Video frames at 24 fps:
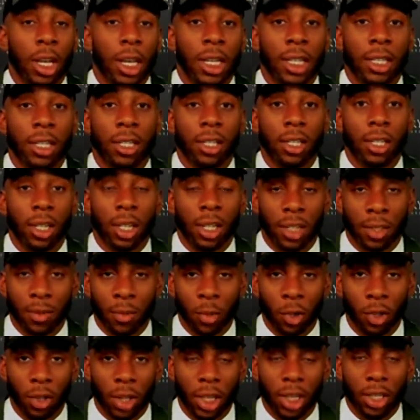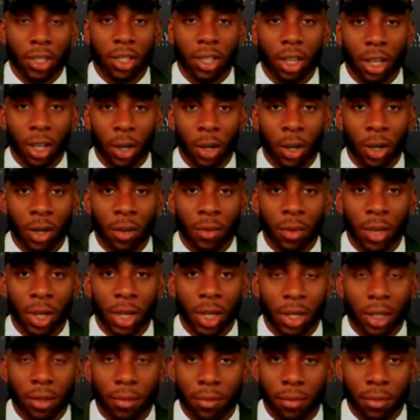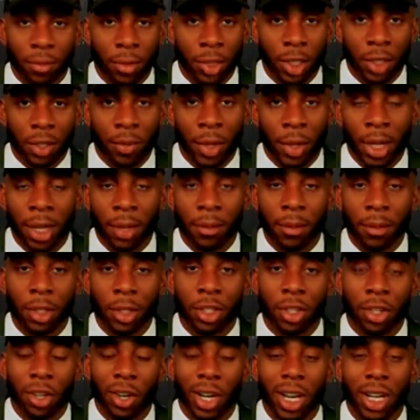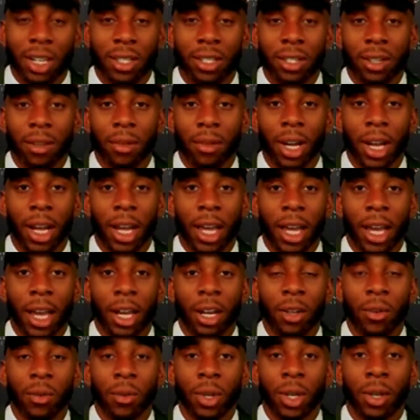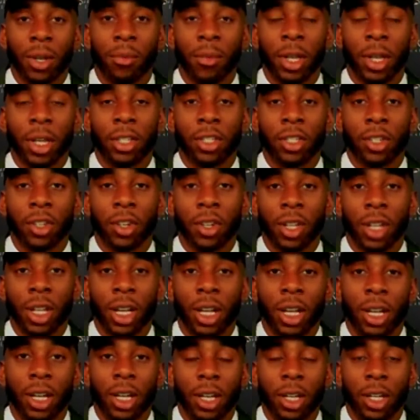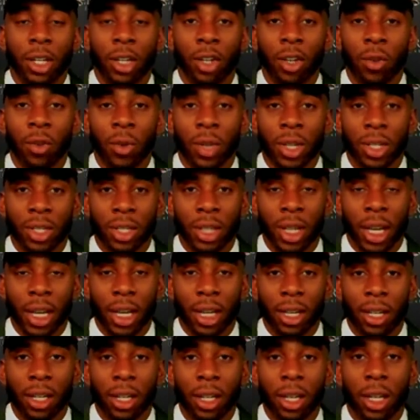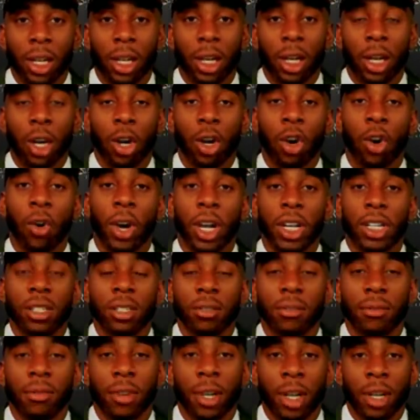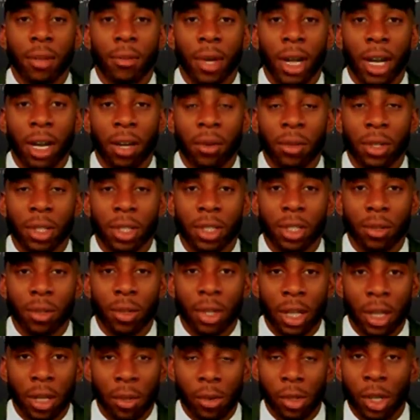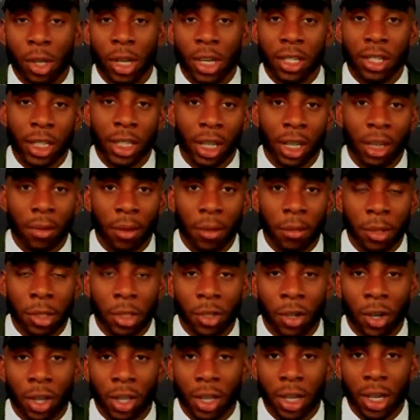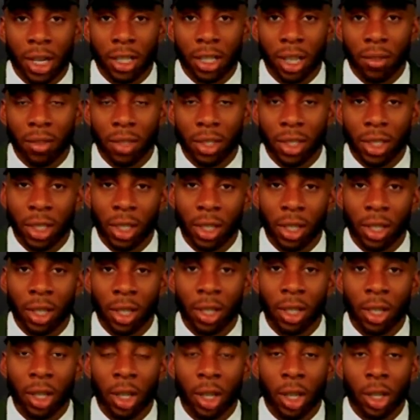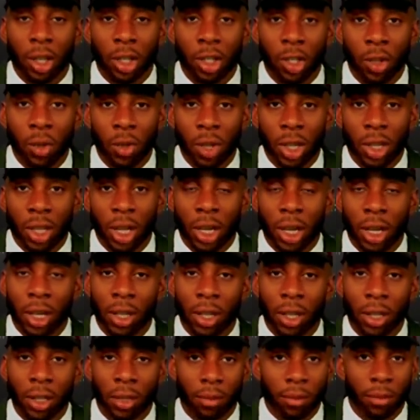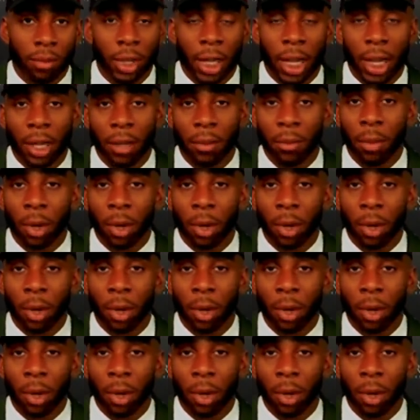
it's it's more things to learn, but just being mature, that's something that I kind of wanted to make sure that, you know, it wasn't like a, a question for anybody. It was, you know, is he going to be mature at the next level? Is he going to do anything to, like,